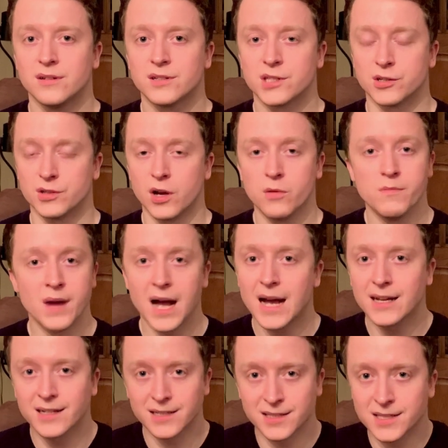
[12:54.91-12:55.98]
So no
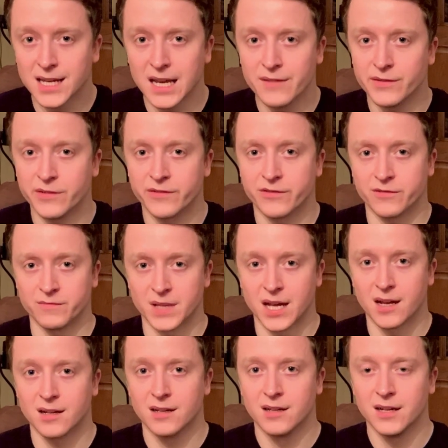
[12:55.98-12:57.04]
man can save you from that.